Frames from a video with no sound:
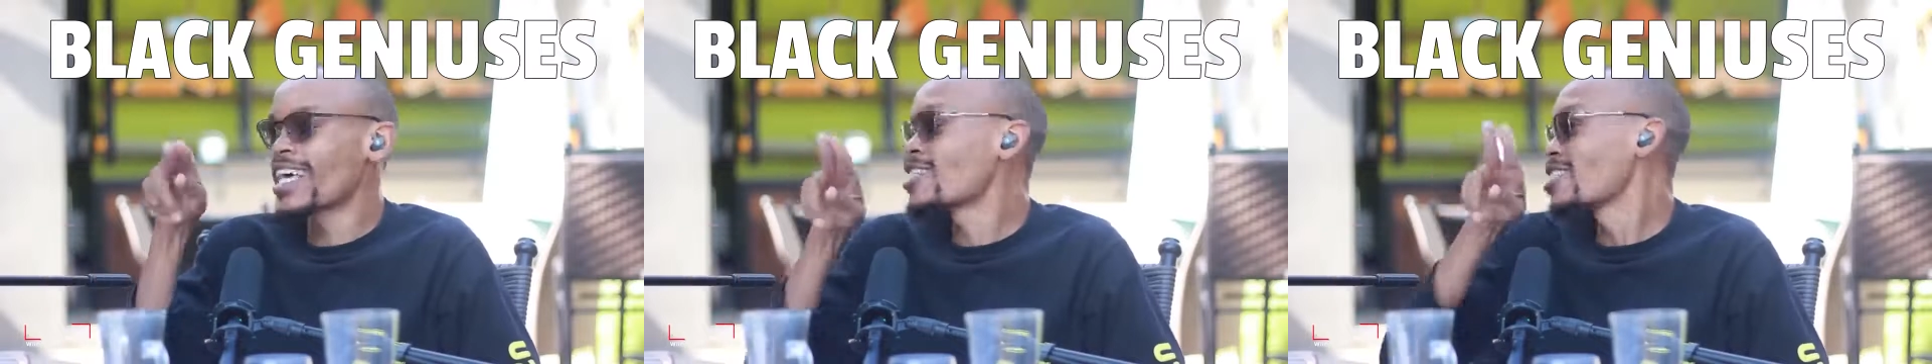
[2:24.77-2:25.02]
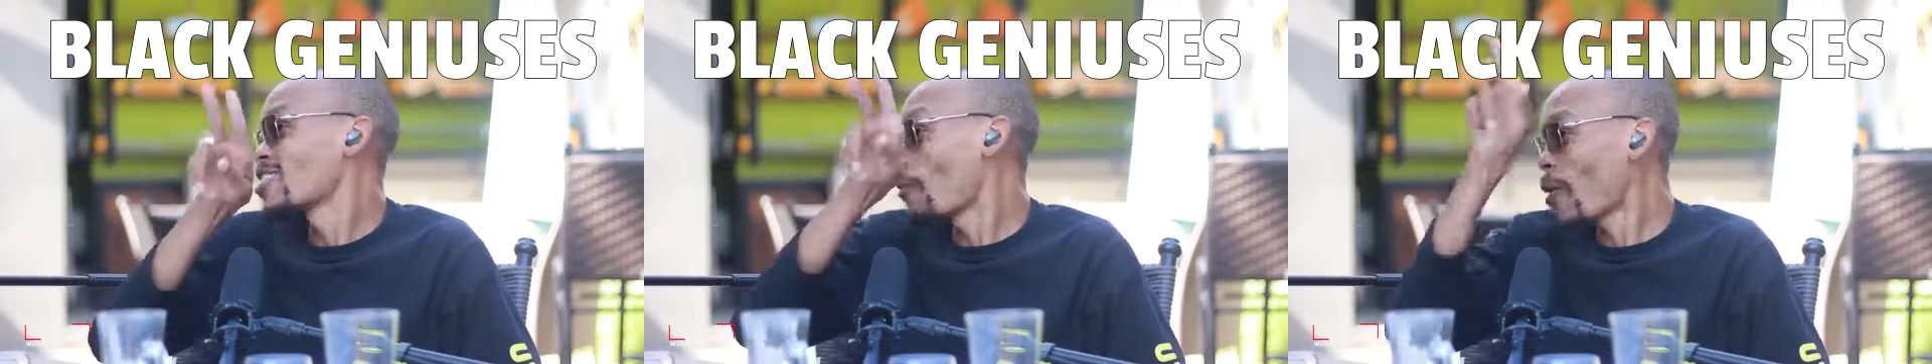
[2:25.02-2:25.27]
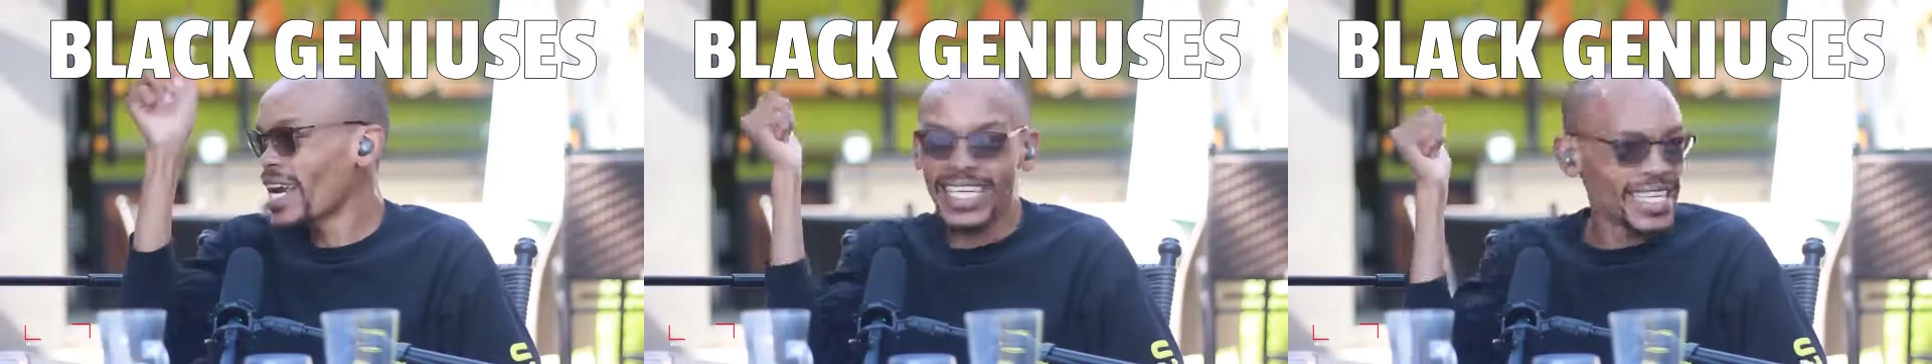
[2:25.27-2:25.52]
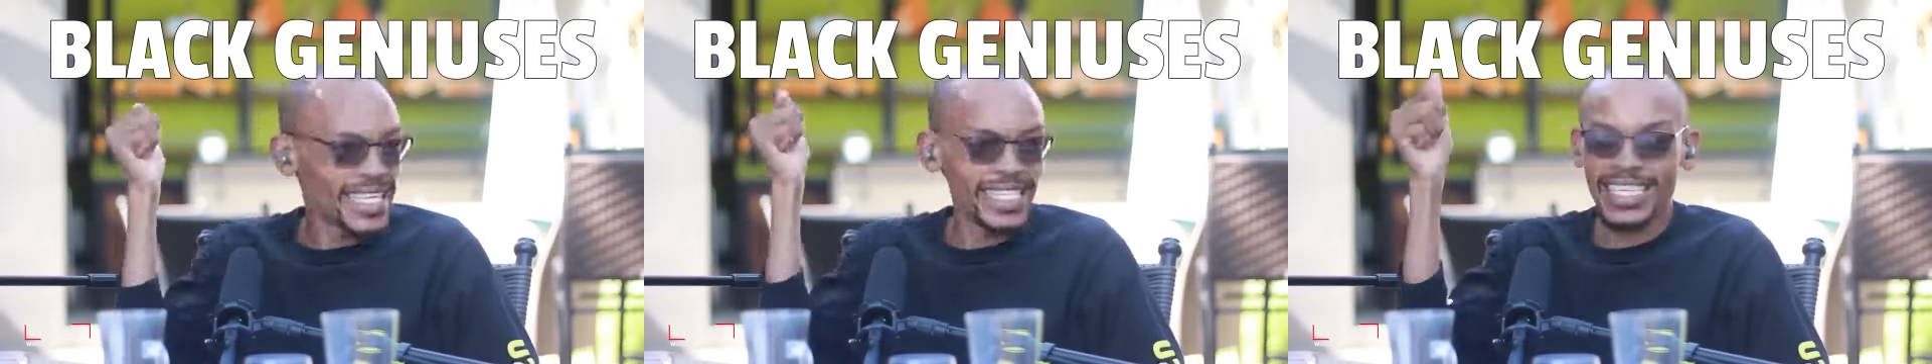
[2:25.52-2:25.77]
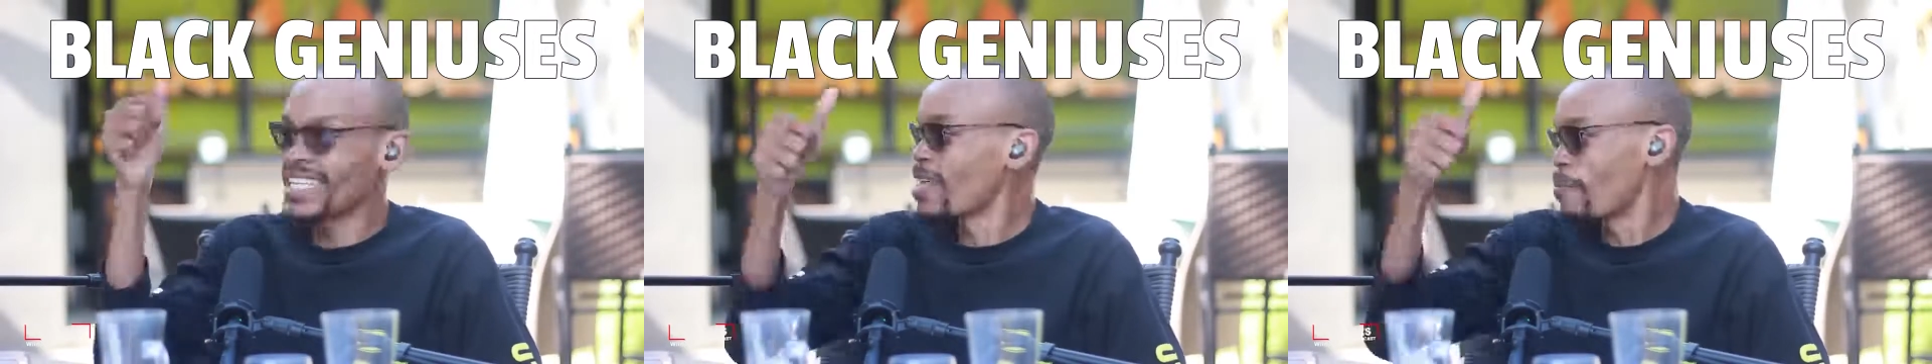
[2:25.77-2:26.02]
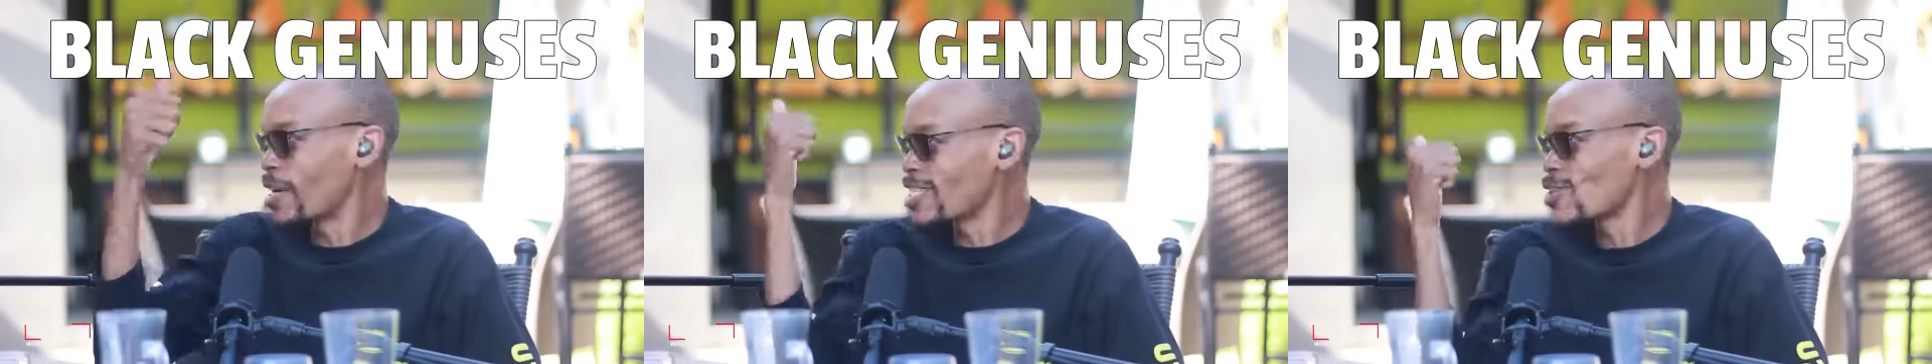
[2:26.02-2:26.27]
that the white kids in
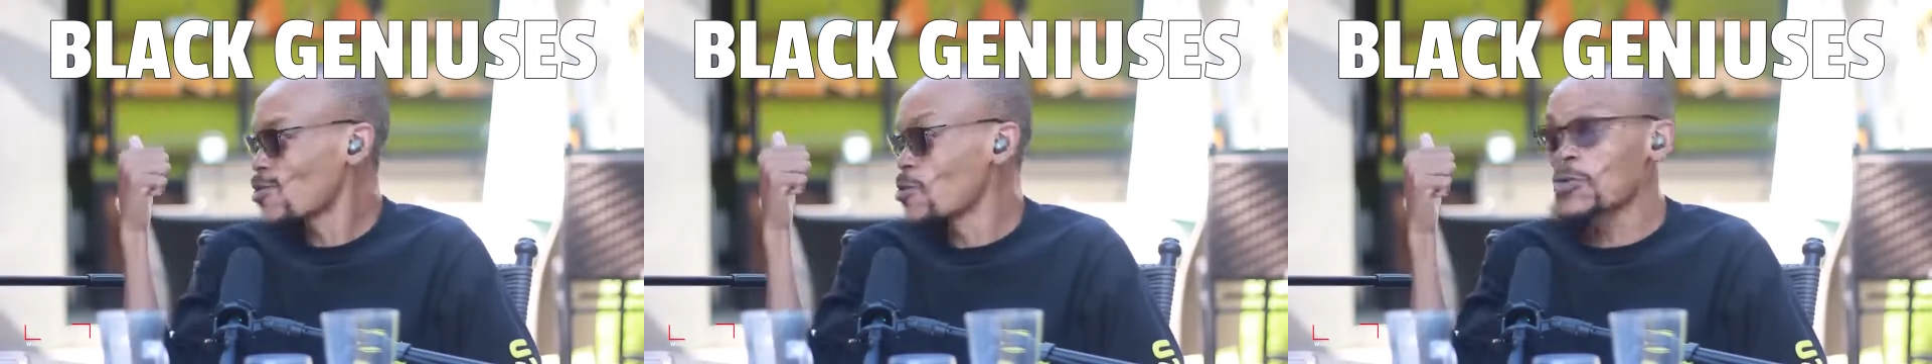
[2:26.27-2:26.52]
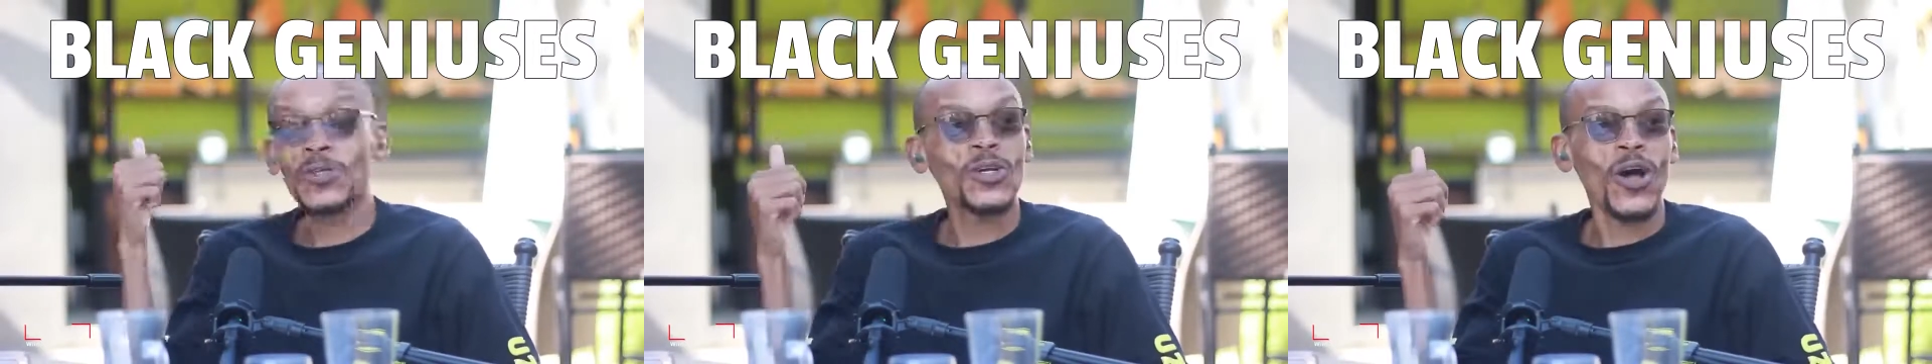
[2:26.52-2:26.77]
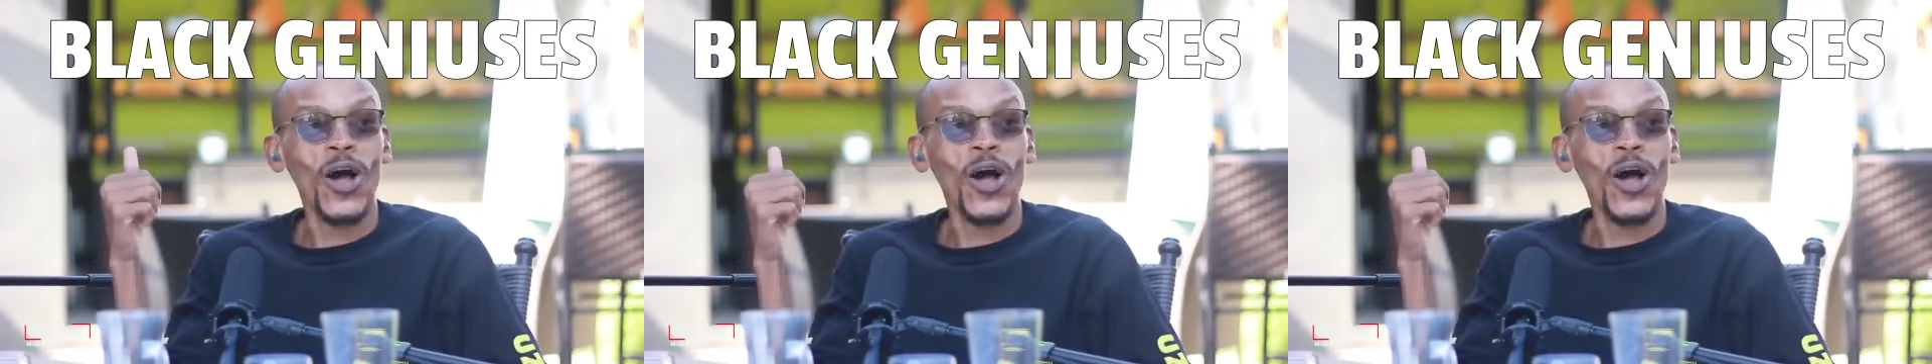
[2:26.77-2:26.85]
the better schools